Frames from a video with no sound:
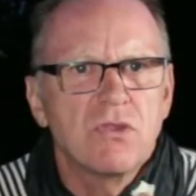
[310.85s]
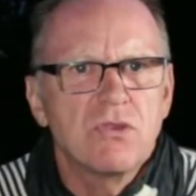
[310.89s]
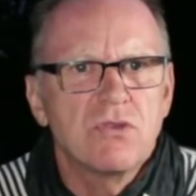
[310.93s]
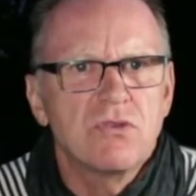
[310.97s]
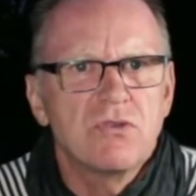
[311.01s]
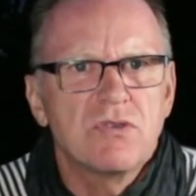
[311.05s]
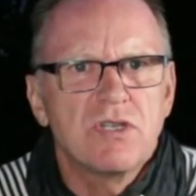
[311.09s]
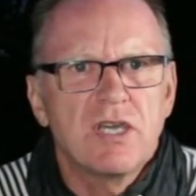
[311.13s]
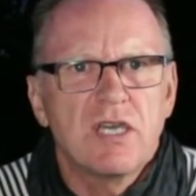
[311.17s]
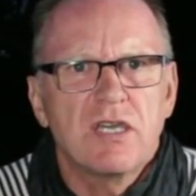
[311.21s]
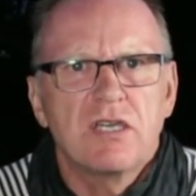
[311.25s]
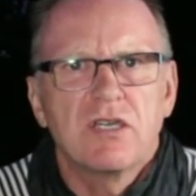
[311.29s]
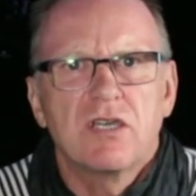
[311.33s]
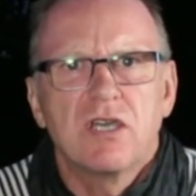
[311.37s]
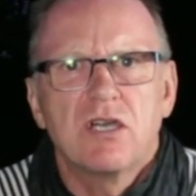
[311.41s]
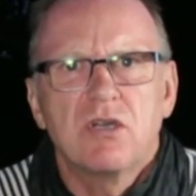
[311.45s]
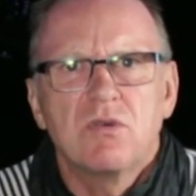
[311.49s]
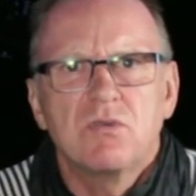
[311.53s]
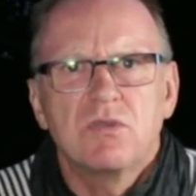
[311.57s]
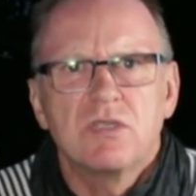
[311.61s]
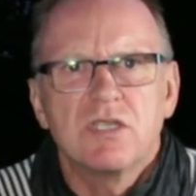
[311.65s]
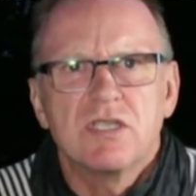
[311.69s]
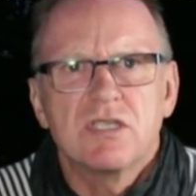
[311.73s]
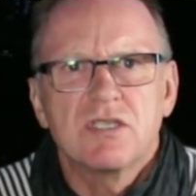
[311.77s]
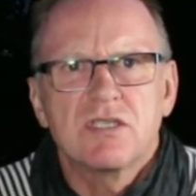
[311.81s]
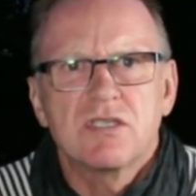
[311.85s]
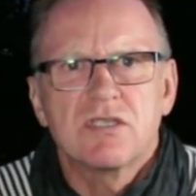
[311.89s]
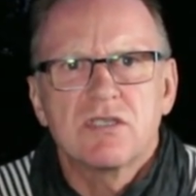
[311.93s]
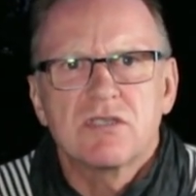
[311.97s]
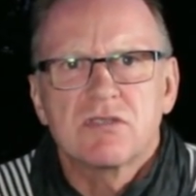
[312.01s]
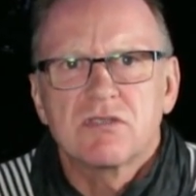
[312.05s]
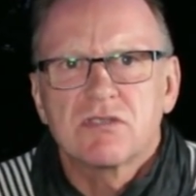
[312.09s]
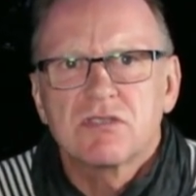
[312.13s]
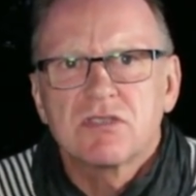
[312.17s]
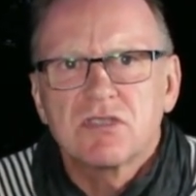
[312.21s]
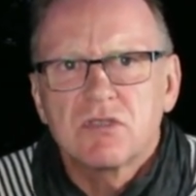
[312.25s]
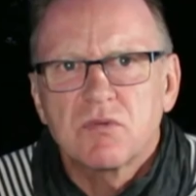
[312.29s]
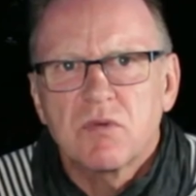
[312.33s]
Today goat
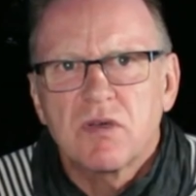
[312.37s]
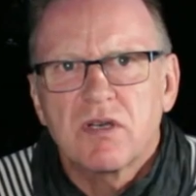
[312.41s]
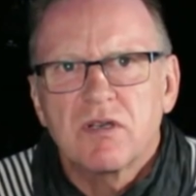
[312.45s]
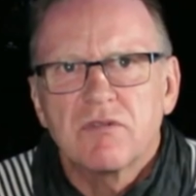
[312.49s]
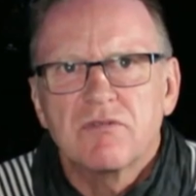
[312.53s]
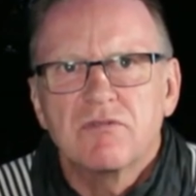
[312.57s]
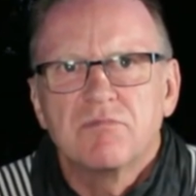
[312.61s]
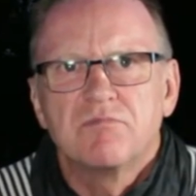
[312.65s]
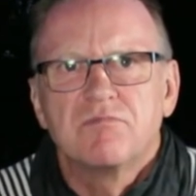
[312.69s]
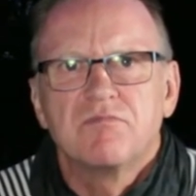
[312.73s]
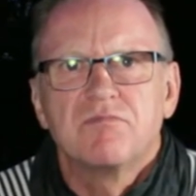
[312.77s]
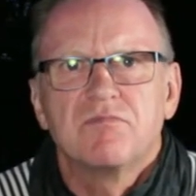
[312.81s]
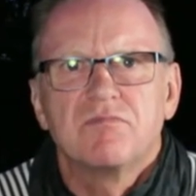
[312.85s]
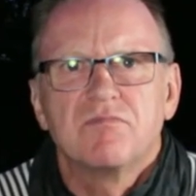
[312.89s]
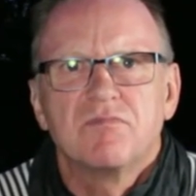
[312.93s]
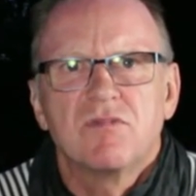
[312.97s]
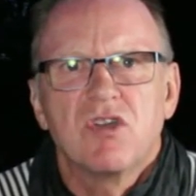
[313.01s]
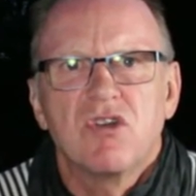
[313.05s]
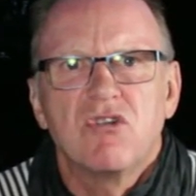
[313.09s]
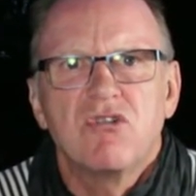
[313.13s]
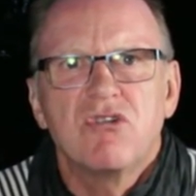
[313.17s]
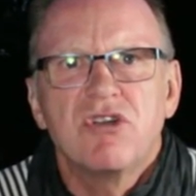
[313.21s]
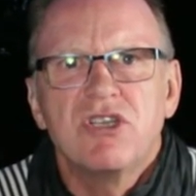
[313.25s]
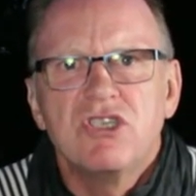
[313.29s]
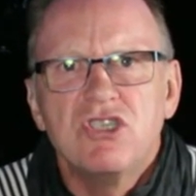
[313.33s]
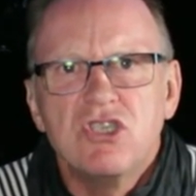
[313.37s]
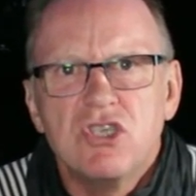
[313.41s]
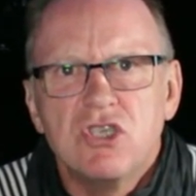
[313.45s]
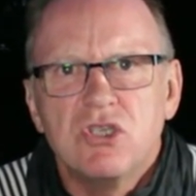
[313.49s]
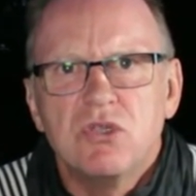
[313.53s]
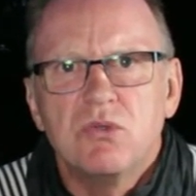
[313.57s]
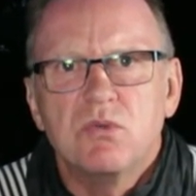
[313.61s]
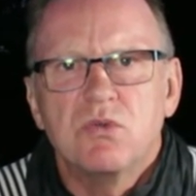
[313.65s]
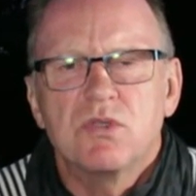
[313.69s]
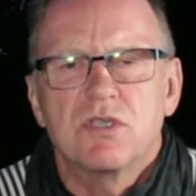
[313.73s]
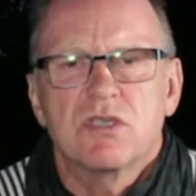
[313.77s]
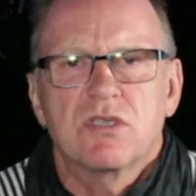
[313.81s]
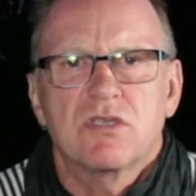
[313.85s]
is quite
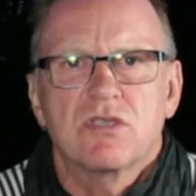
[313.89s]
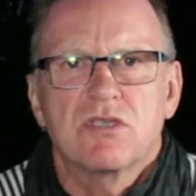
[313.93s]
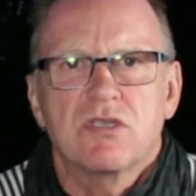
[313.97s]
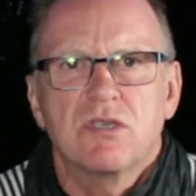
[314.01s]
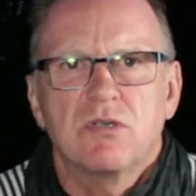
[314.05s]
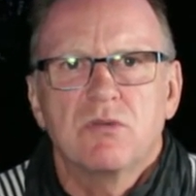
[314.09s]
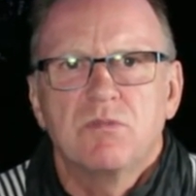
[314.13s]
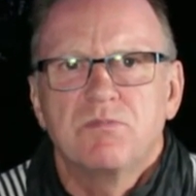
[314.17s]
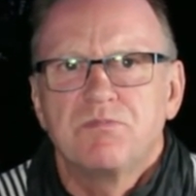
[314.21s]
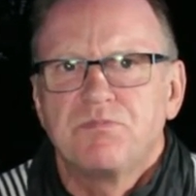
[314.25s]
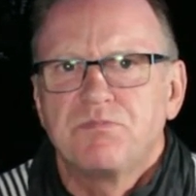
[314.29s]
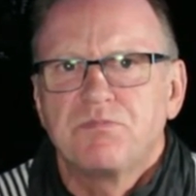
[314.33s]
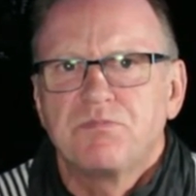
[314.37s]
reduced, so